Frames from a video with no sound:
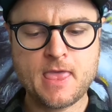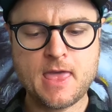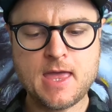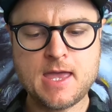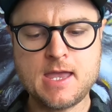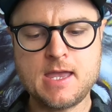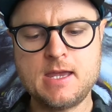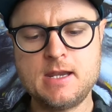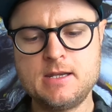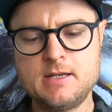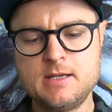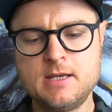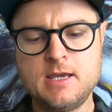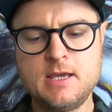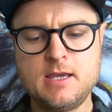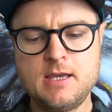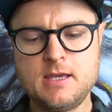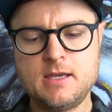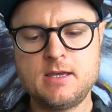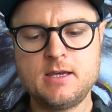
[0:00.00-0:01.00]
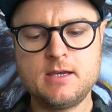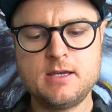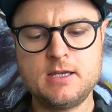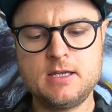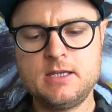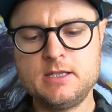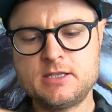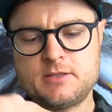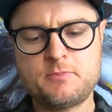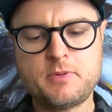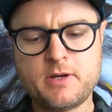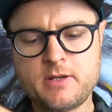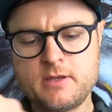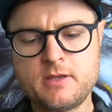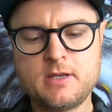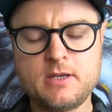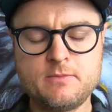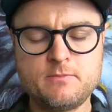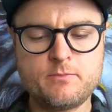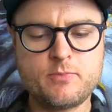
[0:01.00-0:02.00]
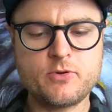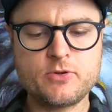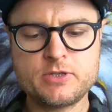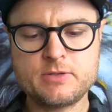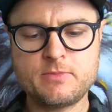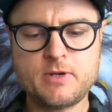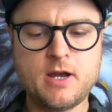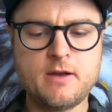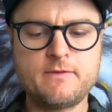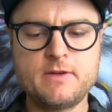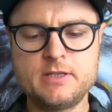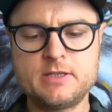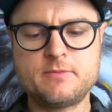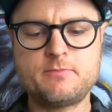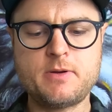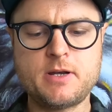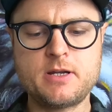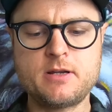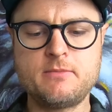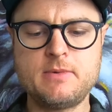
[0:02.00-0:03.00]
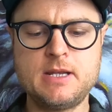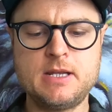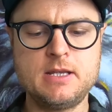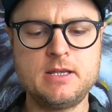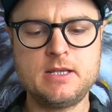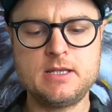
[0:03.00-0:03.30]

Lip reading: and he brewed some coffees, spun them, and it